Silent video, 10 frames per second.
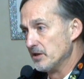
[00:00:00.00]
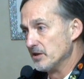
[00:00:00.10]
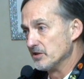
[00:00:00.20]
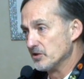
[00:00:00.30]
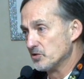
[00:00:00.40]

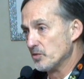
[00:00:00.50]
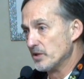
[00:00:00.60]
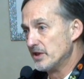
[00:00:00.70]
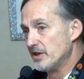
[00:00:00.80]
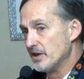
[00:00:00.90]
This is
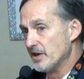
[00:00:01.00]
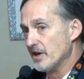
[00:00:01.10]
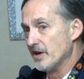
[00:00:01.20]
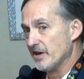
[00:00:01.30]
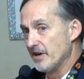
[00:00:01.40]
really
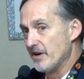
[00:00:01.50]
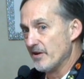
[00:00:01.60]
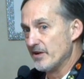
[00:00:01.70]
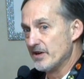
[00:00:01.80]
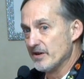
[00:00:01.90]
an
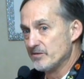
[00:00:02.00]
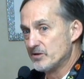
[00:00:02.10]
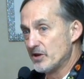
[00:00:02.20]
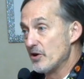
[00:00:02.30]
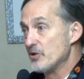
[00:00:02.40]
area of
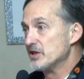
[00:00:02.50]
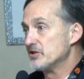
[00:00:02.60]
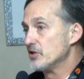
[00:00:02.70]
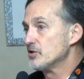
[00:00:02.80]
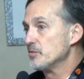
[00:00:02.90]
shared
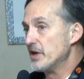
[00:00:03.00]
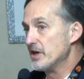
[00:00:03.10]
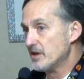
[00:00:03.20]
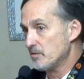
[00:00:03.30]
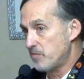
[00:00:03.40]

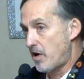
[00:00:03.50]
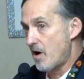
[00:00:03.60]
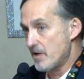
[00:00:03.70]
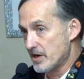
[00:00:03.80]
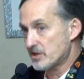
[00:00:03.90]
decision-making
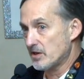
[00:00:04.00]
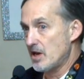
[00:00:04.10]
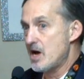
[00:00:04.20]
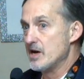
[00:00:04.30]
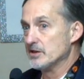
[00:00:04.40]
par
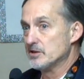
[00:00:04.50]
excellence,